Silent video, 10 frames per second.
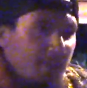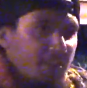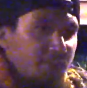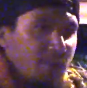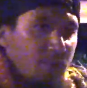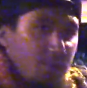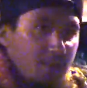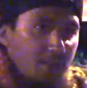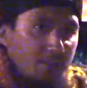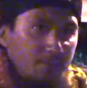case may
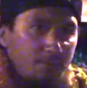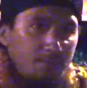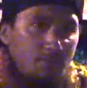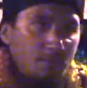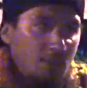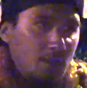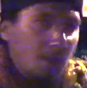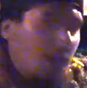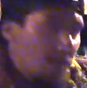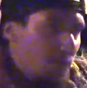be,
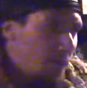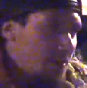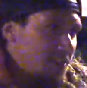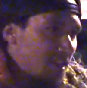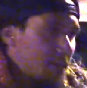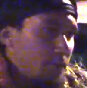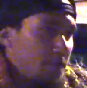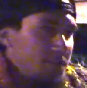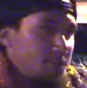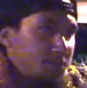everybody
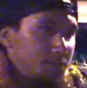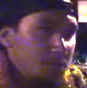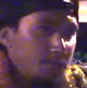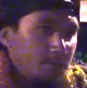sacrifices.